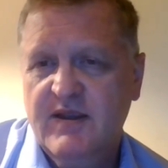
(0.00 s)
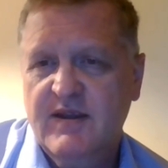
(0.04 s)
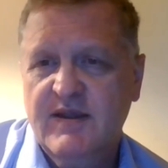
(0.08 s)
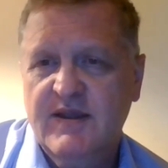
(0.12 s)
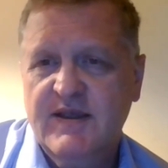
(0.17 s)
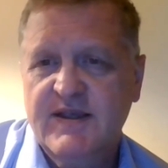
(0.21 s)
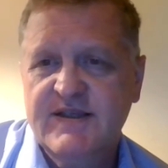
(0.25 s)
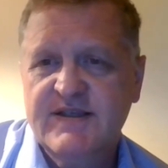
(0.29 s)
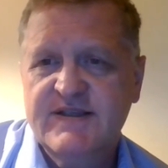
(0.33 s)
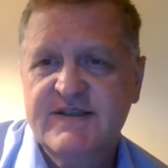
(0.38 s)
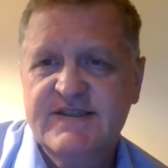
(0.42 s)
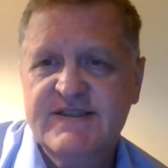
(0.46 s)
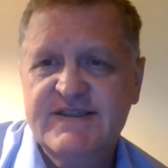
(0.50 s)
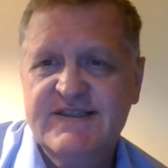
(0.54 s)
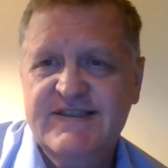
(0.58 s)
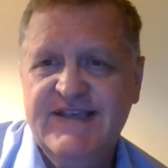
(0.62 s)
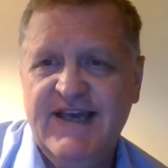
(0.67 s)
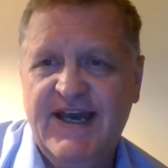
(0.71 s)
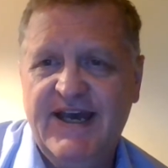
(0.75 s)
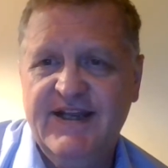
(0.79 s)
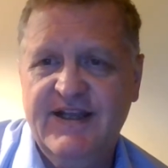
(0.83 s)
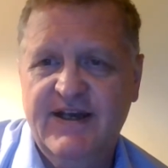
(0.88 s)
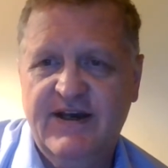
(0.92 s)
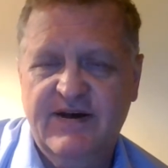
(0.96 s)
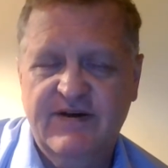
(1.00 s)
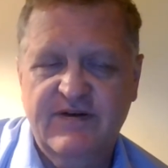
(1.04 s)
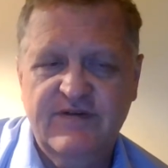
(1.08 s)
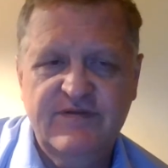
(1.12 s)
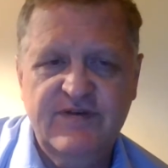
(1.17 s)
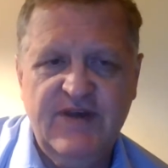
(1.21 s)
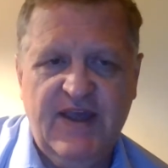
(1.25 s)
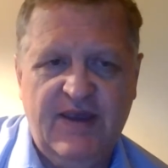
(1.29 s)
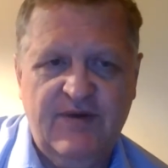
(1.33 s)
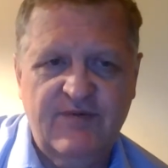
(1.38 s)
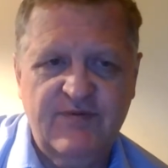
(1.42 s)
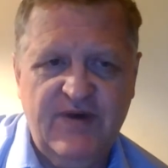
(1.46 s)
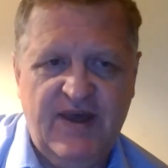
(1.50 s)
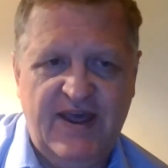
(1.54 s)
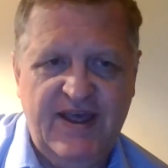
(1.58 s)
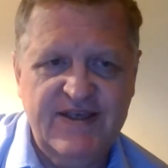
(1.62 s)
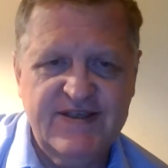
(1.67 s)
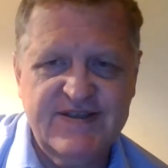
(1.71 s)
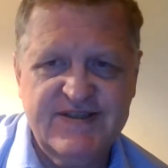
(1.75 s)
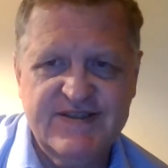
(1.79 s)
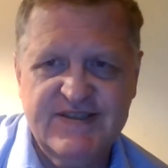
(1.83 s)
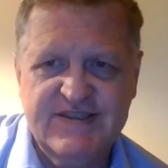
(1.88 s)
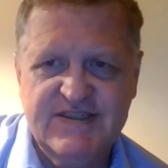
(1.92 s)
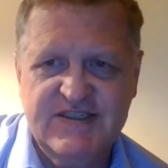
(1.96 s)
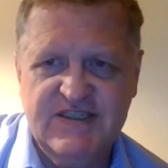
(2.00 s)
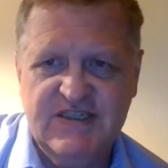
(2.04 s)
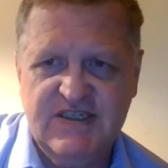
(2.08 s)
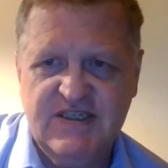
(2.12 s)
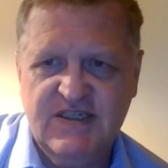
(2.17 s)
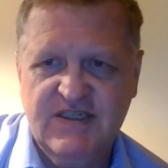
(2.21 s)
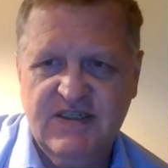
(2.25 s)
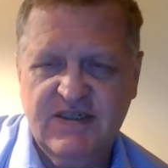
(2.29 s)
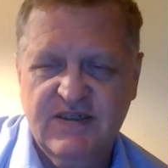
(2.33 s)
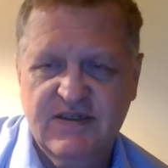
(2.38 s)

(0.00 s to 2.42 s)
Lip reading: instead of, em vez de,